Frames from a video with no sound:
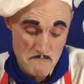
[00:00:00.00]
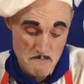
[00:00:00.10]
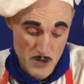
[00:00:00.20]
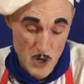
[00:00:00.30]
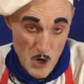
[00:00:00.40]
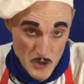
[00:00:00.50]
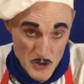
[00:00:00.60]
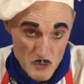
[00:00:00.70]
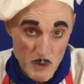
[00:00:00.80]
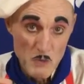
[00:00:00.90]

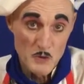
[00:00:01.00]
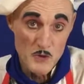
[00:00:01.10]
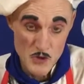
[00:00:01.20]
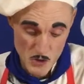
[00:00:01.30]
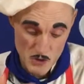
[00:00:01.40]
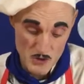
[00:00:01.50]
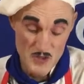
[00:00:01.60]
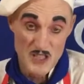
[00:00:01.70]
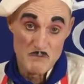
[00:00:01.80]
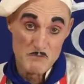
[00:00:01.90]
because we want to show you
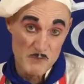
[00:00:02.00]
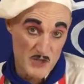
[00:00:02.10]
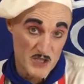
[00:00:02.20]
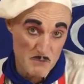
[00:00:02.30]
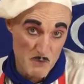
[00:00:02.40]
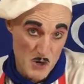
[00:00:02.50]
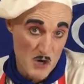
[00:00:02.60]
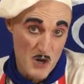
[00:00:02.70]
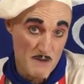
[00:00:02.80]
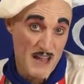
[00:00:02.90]
the
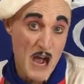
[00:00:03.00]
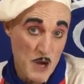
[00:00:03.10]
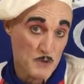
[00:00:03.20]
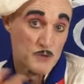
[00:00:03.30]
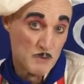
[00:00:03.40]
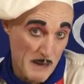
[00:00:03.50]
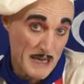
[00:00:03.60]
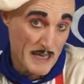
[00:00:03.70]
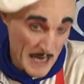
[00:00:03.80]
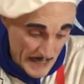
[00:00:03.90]
principle of how to
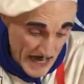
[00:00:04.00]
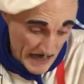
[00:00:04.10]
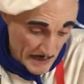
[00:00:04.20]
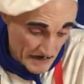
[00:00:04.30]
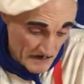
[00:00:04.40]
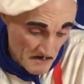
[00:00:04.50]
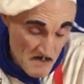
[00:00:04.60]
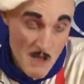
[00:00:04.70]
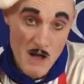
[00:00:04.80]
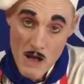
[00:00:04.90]
bake a cake.
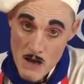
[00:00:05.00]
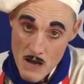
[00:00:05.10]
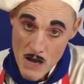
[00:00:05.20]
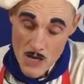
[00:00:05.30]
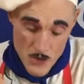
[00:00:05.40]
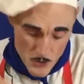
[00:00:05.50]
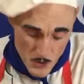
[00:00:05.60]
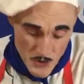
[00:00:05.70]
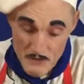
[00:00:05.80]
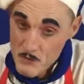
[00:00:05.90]
You
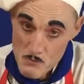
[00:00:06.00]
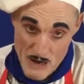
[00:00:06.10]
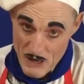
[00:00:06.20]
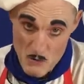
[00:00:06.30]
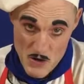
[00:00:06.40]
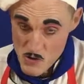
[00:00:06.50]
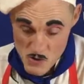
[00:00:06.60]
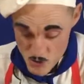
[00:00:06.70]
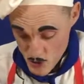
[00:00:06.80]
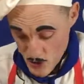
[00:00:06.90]
don't have to make one
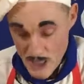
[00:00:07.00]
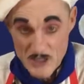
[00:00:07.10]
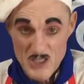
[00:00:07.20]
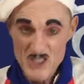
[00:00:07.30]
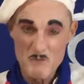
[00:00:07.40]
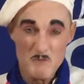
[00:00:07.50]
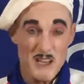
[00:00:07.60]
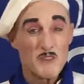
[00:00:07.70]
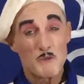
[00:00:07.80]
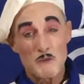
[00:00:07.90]
just like this.
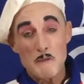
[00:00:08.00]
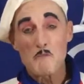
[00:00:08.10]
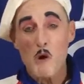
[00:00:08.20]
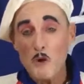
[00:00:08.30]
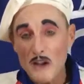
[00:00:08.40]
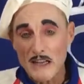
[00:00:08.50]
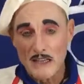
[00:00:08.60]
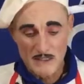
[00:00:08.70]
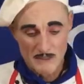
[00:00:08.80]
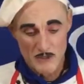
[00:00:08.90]
It would be boring.
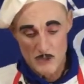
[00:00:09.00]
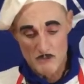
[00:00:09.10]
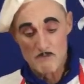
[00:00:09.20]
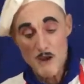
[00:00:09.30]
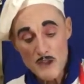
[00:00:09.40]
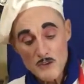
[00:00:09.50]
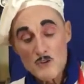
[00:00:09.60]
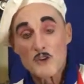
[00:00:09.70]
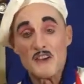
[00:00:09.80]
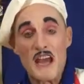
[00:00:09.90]
But you
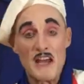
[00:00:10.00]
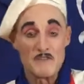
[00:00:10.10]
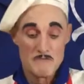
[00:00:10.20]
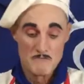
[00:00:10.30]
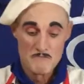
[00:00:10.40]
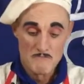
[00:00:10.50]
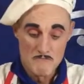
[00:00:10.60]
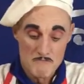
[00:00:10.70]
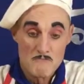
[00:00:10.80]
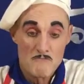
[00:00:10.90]
can add
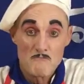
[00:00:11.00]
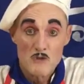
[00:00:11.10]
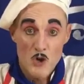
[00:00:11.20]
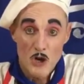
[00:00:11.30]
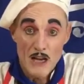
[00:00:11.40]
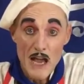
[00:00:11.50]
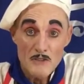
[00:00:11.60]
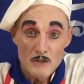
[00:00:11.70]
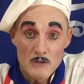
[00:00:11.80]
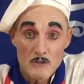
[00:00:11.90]

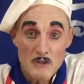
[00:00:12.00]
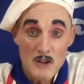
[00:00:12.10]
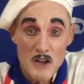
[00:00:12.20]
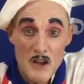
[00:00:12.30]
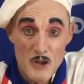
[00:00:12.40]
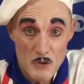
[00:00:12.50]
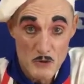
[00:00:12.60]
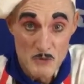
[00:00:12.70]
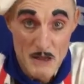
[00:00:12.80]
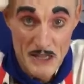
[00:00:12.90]
chocolate. You want
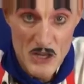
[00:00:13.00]
to make a